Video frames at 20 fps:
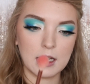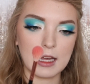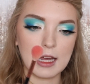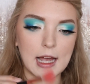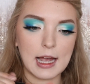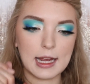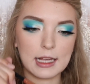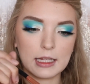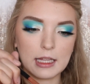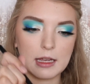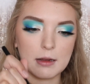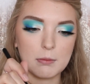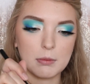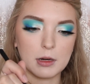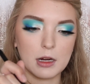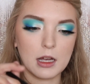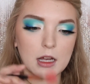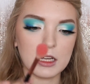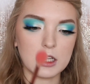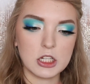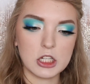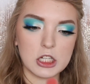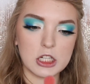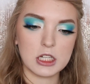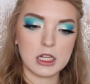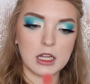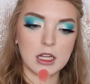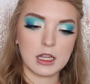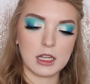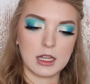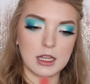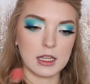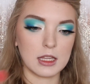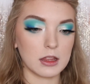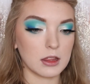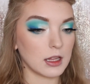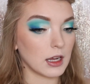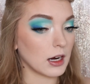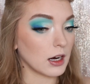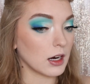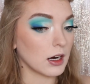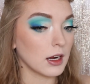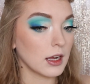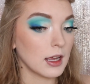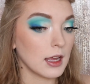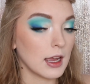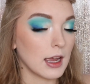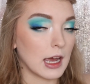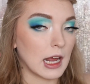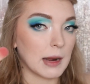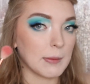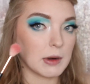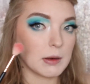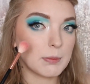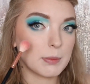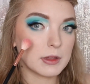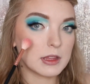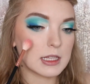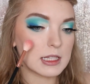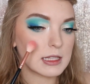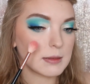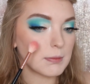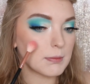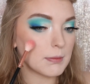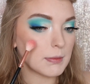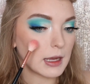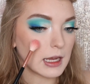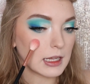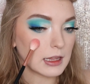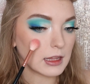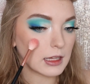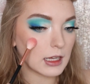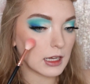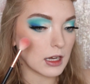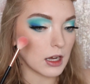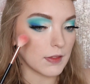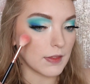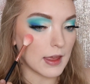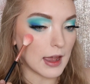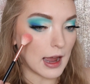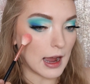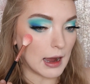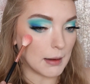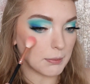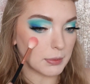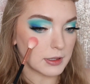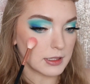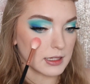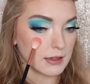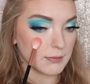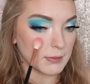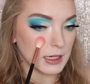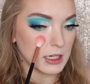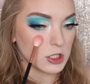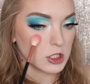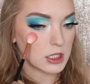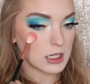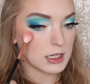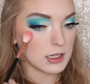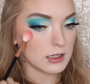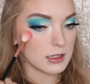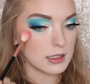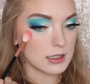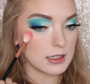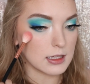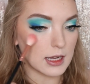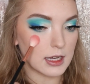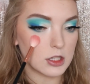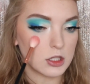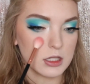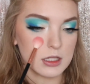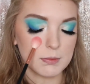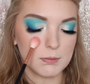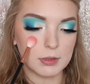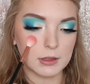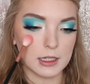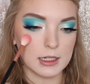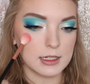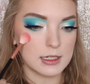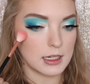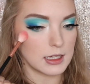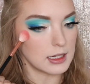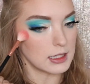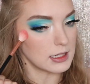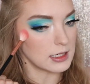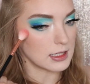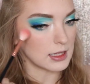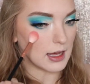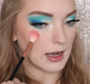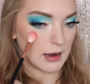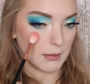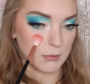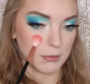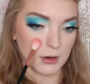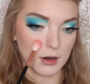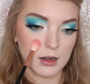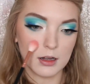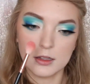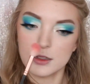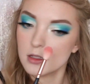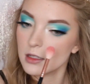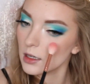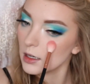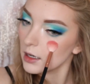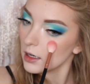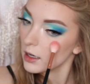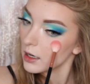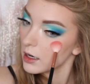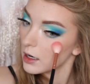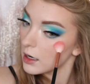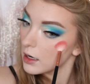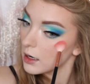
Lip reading: highlight brush in there, and I'm going to put this mainly on the apples of my cheeks and just blend it into that bronzer.